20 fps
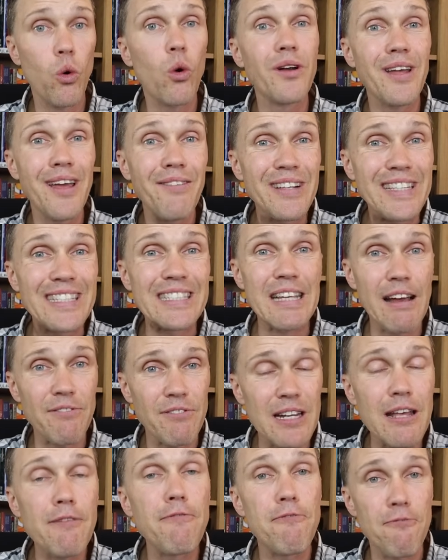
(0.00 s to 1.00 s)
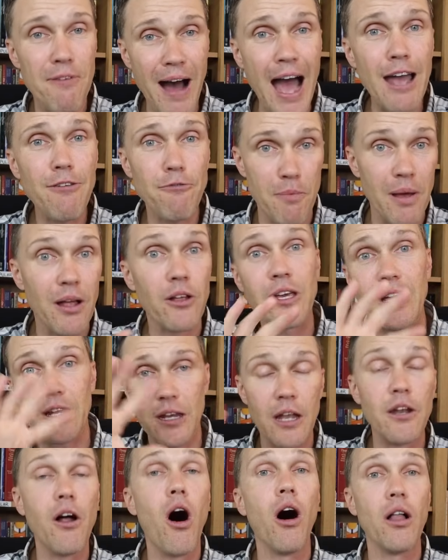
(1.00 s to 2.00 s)
or even 75 million
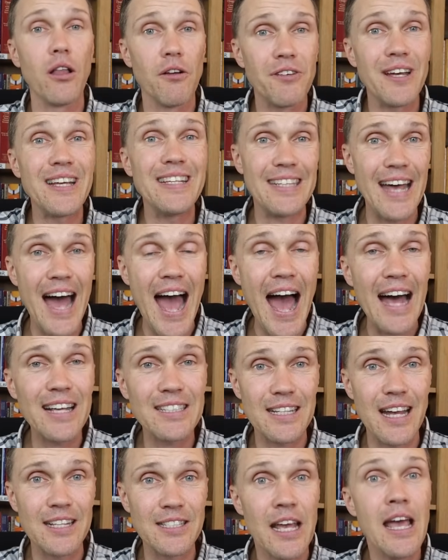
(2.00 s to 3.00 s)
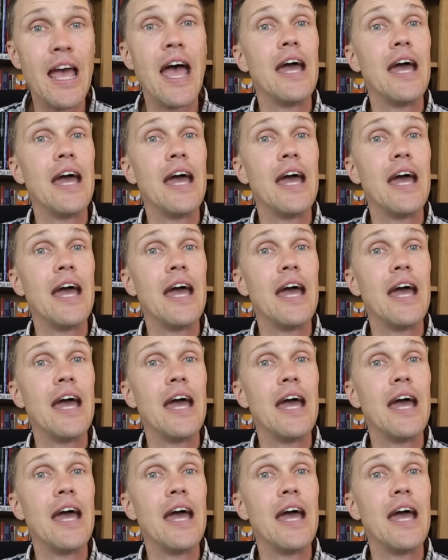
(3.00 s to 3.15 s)
in all of his assets.